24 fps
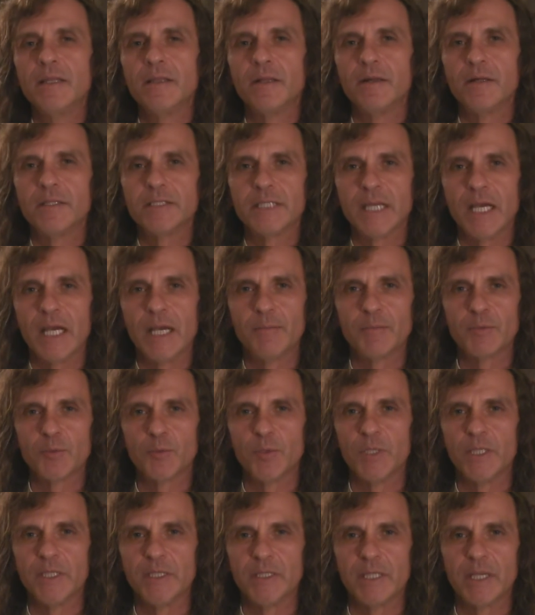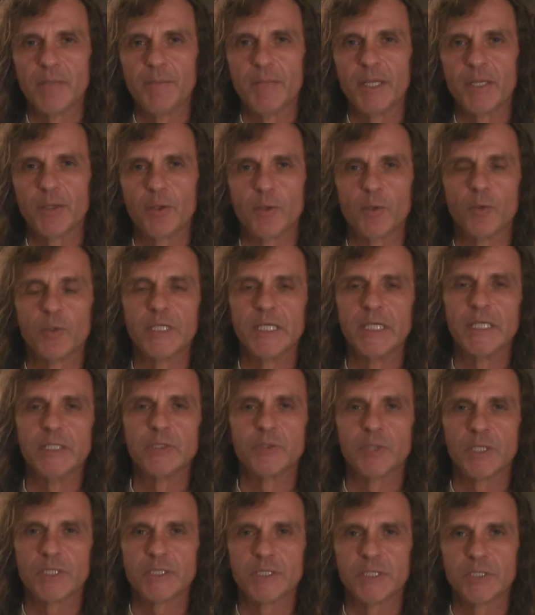There are times when I may go to a gig
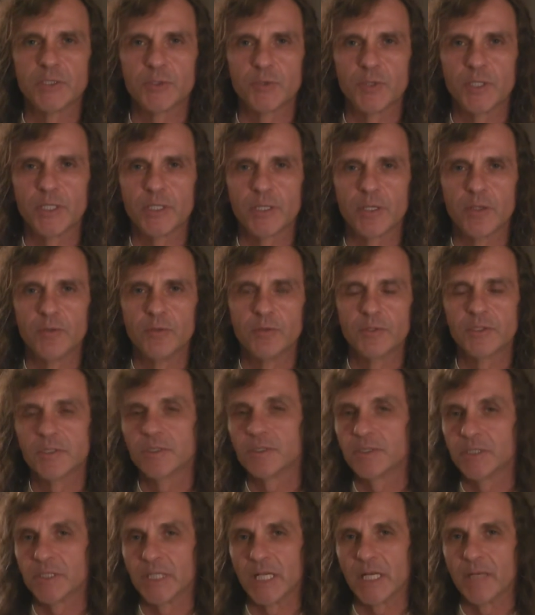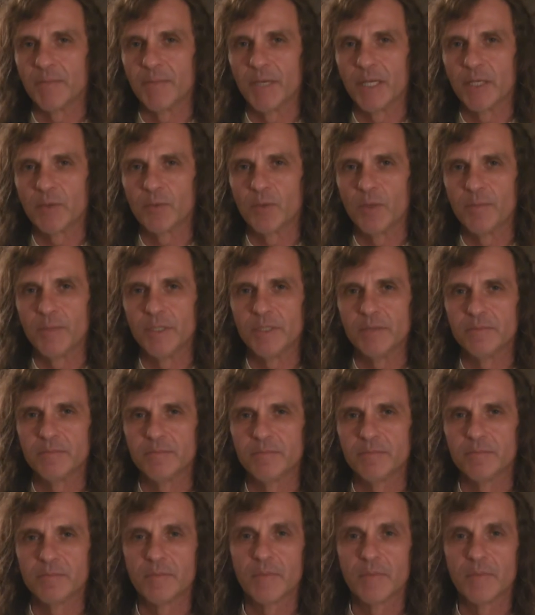dressed in street clothes, set up my equipment,